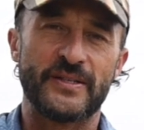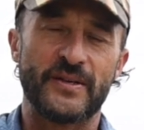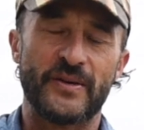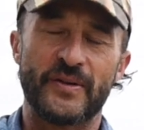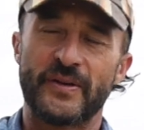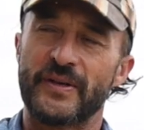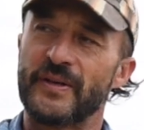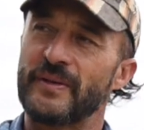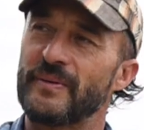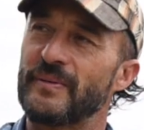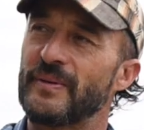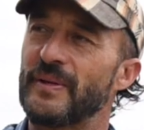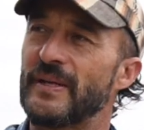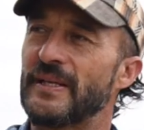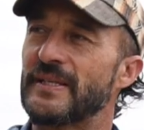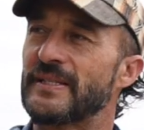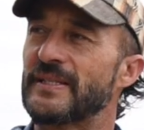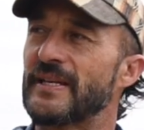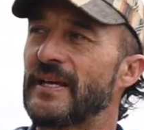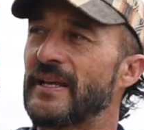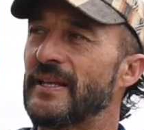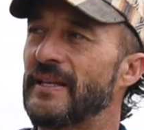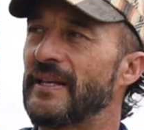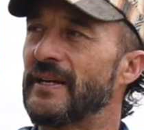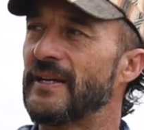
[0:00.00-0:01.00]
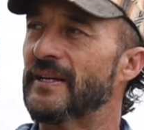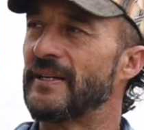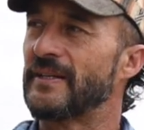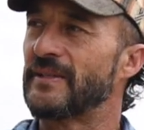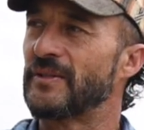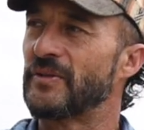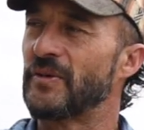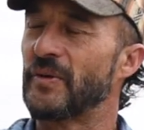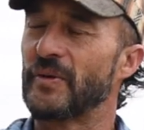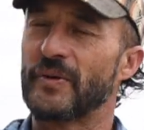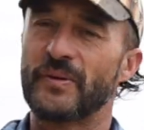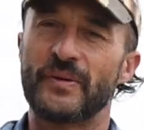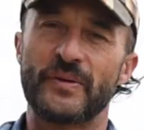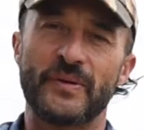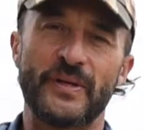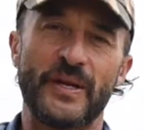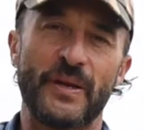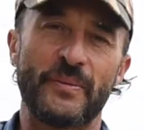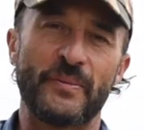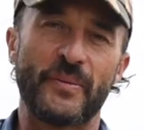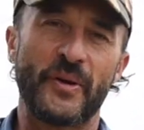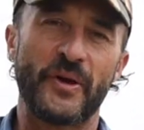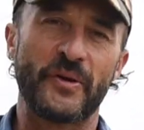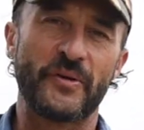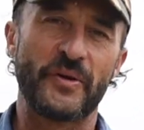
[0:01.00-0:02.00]
So let's say that it took
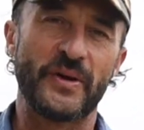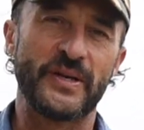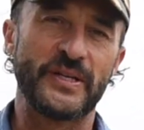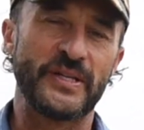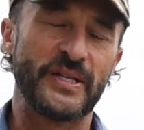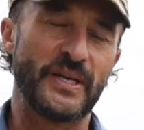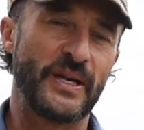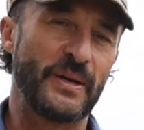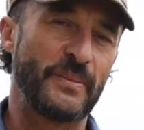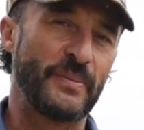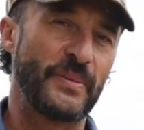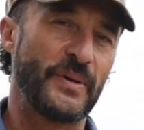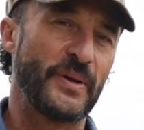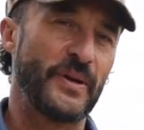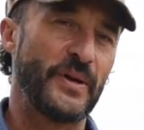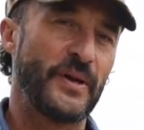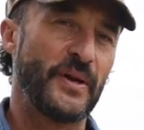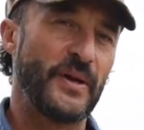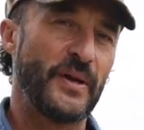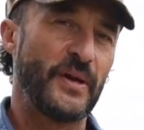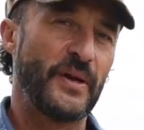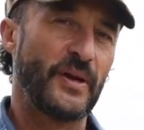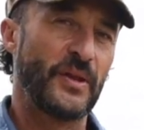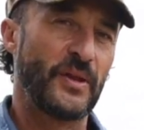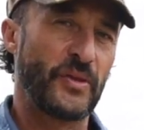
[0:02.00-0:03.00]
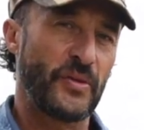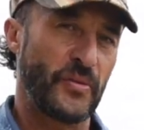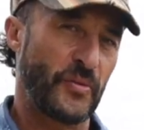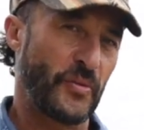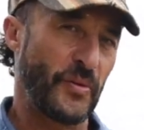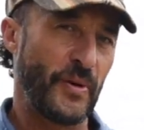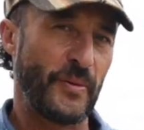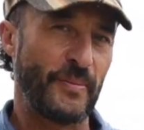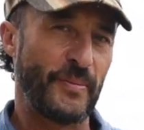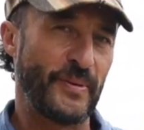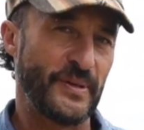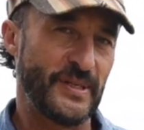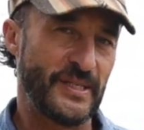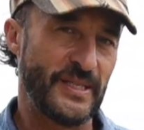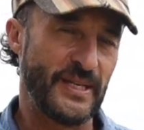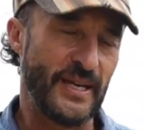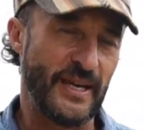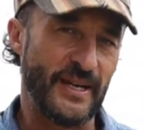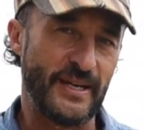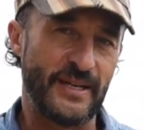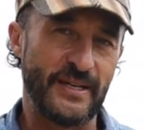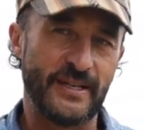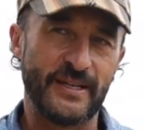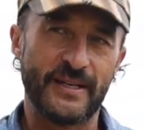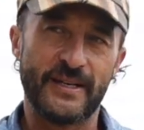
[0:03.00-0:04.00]
net migration up
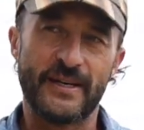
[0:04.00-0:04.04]
3%,